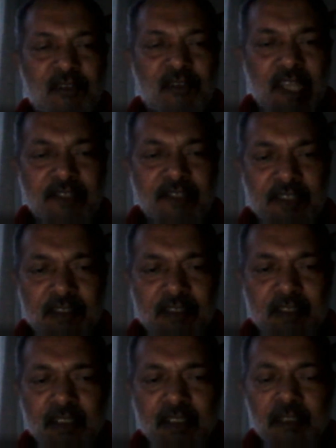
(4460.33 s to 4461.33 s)
it
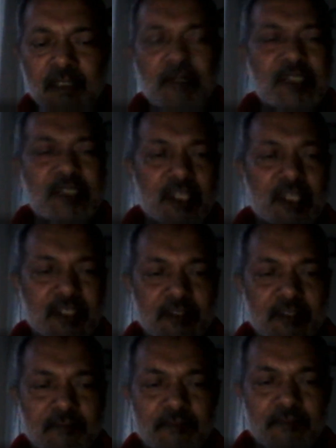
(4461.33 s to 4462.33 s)
by Saturday.
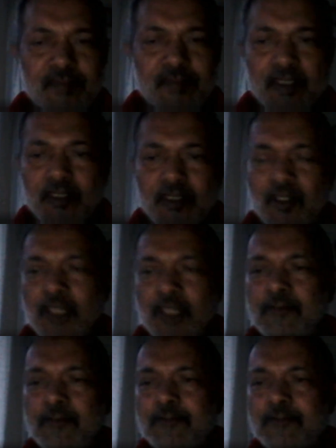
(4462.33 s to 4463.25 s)
Okay.